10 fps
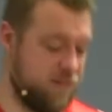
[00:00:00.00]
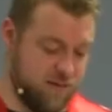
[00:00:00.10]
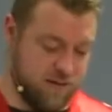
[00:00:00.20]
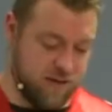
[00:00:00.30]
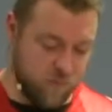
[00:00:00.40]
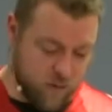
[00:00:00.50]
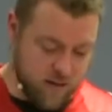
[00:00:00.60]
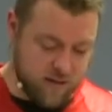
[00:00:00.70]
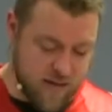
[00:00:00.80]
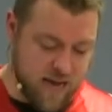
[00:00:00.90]
Now, what
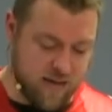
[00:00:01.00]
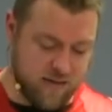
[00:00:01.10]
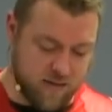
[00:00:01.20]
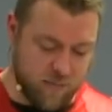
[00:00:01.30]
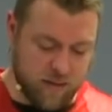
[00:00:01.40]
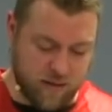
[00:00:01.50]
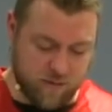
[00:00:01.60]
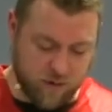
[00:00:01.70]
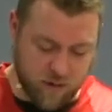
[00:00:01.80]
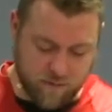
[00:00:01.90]
is that something? If
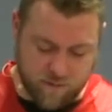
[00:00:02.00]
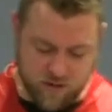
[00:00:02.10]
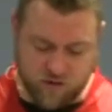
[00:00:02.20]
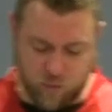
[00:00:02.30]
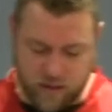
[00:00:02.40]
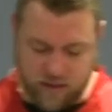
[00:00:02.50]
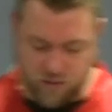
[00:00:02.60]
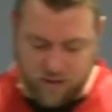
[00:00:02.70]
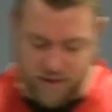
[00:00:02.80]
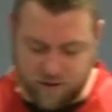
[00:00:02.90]
we go to verse
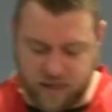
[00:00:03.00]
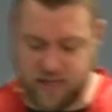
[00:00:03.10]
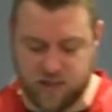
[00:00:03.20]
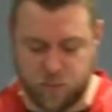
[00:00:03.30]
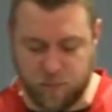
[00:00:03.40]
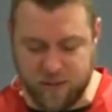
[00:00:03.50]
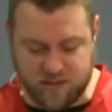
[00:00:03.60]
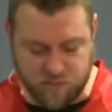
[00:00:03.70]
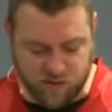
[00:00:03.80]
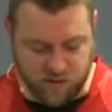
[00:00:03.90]
23, everything is
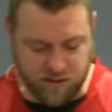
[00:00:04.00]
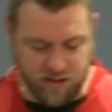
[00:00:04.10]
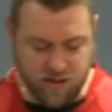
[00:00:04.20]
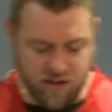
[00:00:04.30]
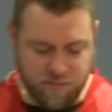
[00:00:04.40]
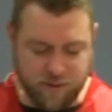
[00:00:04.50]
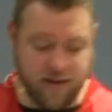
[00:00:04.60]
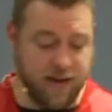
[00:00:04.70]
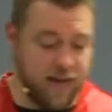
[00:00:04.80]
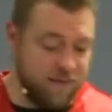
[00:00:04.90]
permissible, but
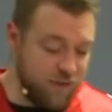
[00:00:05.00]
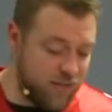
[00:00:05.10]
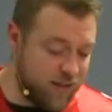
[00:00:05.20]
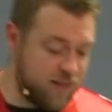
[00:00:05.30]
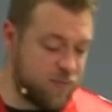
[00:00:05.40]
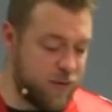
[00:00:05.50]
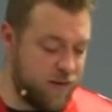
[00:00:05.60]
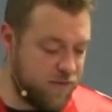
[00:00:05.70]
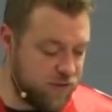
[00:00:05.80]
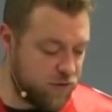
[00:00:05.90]
not everything is
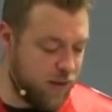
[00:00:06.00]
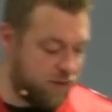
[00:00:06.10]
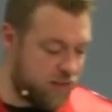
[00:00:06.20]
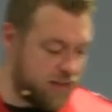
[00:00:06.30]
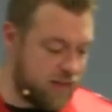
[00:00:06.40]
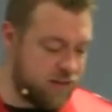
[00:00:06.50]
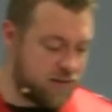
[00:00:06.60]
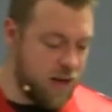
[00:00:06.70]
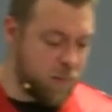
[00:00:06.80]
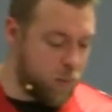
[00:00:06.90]
beneficial. Everything is
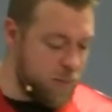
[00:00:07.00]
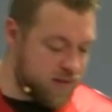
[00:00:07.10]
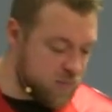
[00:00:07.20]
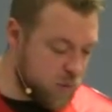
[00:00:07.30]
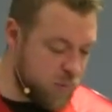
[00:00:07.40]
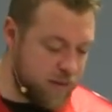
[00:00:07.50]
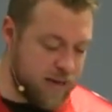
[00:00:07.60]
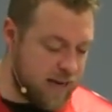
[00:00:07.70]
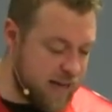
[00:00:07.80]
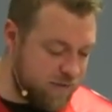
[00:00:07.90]
permissible, but
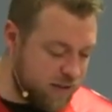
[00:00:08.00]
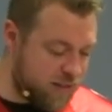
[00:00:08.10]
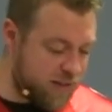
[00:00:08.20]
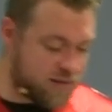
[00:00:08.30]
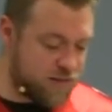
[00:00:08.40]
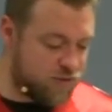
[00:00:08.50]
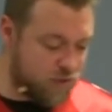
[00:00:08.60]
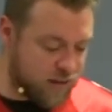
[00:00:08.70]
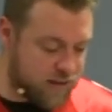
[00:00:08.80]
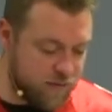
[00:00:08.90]
not everything is
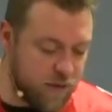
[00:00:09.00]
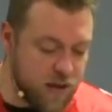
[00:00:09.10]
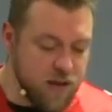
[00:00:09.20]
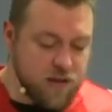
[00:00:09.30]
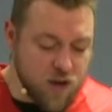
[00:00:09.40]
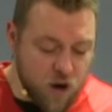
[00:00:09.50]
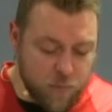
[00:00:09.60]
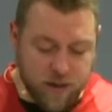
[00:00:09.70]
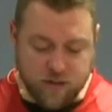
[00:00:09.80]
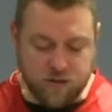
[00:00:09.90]
constructive.
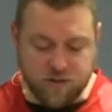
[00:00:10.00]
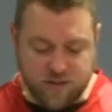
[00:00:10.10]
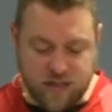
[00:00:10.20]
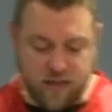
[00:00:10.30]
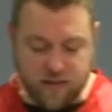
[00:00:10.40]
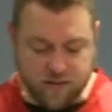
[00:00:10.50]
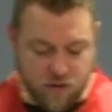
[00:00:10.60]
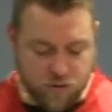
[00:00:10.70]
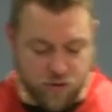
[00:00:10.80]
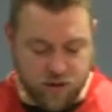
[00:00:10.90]
Nobody should seek his
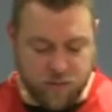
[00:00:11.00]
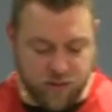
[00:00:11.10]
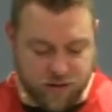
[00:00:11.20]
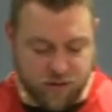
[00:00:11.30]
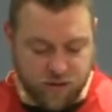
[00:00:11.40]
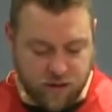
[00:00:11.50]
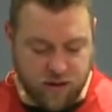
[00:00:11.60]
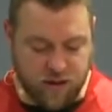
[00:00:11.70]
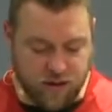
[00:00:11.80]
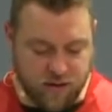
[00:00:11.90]
own good, but the good
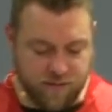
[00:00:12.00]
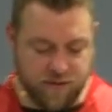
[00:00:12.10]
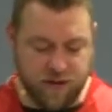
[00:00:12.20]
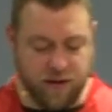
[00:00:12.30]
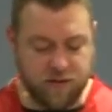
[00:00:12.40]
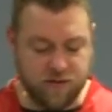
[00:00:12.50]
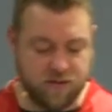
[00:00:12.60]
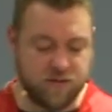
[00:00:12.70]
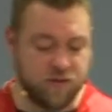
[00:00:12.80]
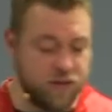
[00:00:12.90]
of others.
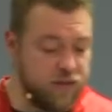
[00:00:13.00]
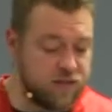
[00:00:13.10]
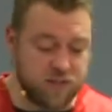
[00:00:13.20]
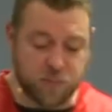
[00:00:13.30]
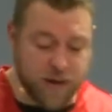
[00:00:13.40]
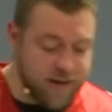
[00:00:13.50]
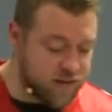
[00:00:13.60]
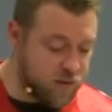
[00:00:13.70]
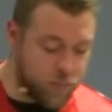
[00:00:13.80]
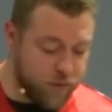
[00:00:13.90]
And so here's his
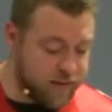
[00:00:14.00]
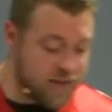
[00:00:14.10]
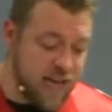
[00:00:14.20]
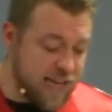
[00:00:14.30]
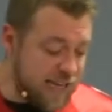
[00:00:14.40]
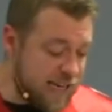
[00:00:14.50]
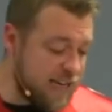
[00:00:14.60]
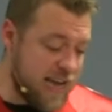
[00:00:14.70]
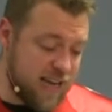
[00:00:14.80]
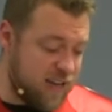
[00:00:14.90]
practical points. Eat
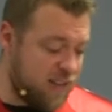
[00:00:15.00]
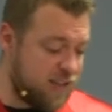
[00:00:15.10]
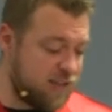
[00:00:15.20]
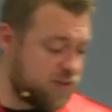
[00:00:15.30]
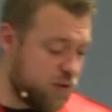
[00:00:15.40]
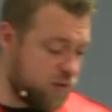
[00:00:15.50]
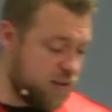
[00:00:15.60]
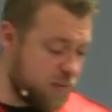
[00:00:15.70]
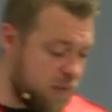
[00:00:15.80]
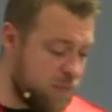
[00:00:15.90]
anything sold in
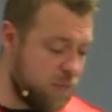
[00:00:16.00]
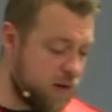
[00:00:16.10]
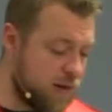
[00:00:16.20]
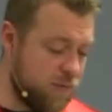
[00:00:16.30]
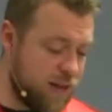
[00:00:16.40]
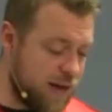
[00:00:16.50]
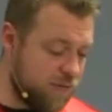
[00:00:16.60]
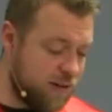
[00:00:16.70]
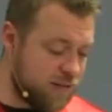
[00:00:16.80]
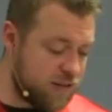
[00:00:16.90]
the meat market without
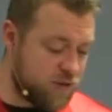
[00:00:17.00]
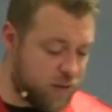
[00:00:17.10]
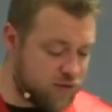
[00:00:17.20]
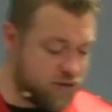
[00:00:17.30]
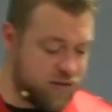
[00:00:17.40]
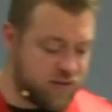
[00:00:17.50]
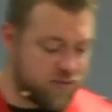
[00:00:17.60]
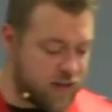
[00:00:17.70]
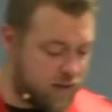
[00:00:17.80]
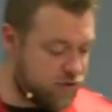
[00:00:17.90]
raising questions of
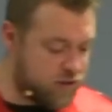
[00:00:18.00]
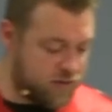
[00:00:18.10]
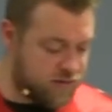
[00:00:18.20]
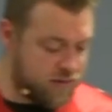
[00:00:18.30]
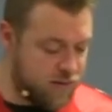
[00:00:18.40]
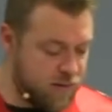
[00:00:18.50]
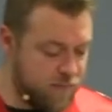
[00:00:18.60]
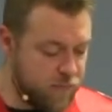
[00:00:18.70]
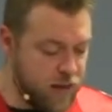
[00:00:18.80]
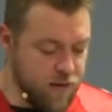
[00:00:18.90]
conscience,
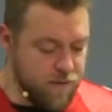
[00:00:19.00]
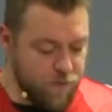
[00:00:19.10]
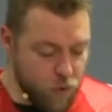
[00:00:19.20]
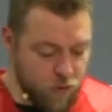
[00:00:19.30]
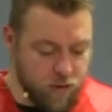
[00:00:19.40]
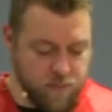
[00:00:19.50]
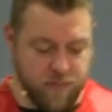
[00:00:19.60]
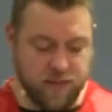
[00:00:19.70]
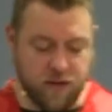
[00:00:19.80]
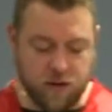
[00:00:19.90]
for
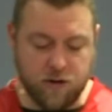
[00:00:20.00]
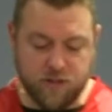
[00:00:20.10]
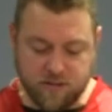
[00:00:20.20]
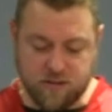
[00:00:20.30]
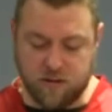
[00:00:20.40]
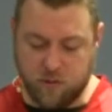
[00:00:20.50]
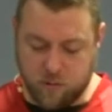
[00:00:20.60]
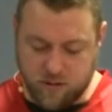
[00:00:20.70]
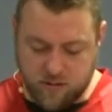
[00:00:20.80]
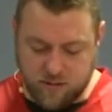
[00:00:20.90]
the earth is the
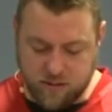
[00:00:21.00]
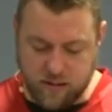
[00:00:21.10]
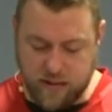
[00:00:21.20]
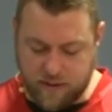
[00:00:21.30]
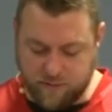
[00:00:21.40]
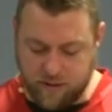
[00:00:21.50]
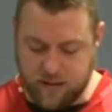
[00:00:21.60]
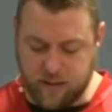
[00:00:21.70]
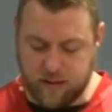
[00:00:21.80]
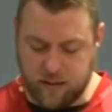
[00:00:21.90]
Lord's and
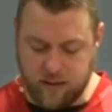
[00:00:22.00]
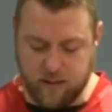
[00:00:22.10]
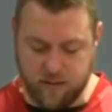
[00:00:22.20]
everything in it.